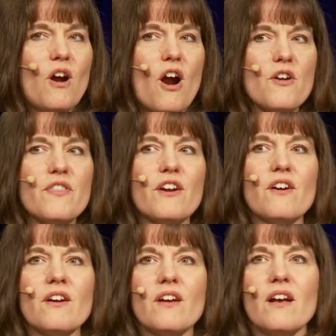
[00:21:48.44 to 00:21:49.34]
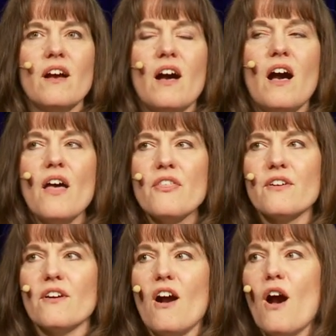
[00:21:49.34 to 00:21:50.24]
are there
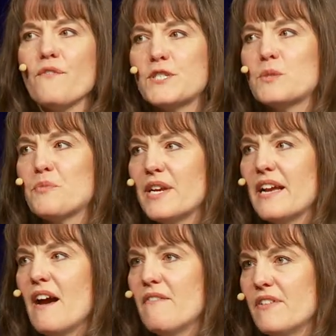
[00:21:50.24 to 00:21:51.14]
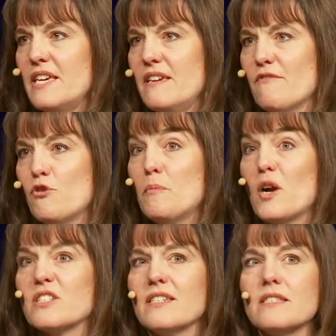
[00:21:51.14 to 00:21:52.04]
other offspring of Eve who
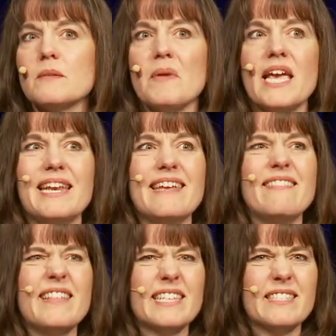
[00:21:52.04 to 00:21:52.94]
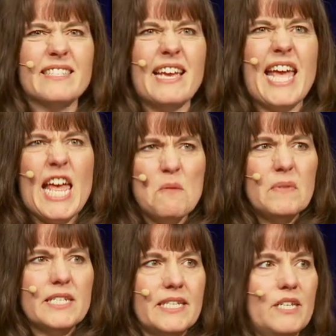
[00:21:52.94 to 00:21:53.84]
participate in this
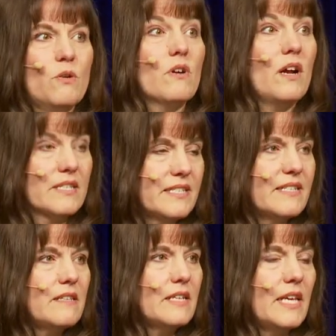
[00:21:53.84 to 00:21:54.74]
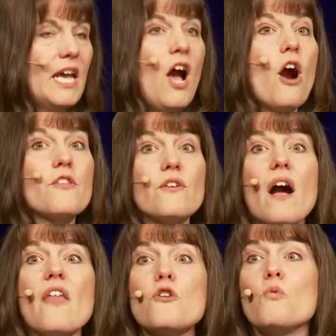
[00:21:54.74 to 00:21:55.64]
enmity or hostility? Are there
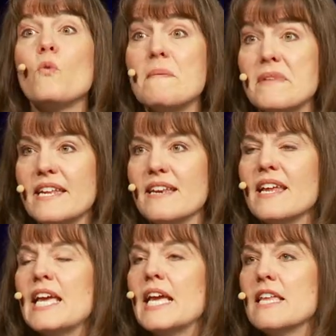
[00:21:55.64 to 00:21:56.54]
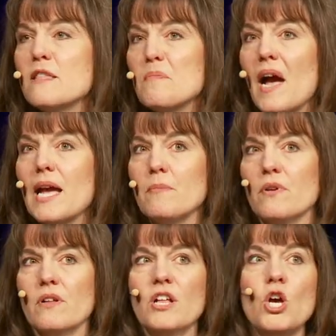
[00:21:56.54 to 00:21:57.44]
other women in the
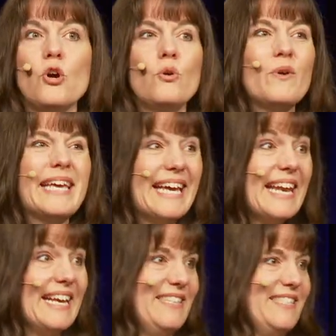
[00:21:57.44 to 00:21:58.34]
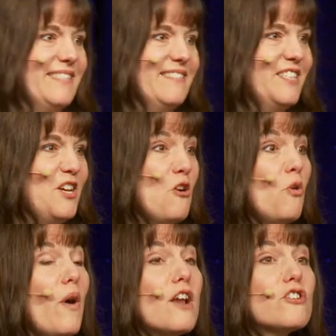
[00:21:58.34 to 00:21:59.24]
Bible who get it,
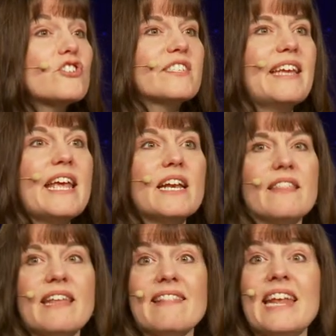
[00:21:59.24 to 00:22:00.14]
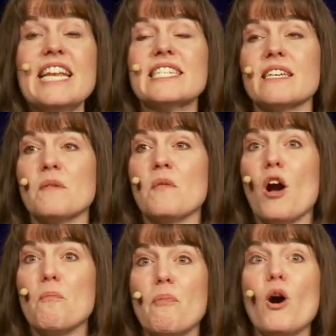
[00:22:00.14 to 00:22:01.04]
who understand they, they need to
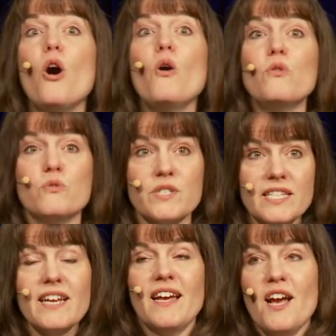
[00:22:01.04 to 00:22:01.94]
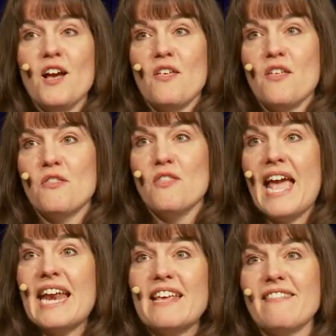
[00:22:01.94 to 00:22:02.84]
oppose
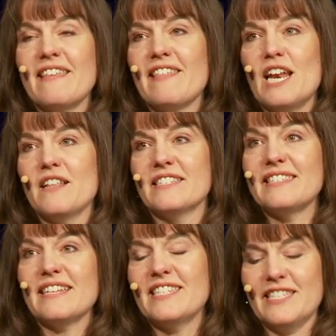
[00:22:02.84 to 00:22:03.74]
anything that sets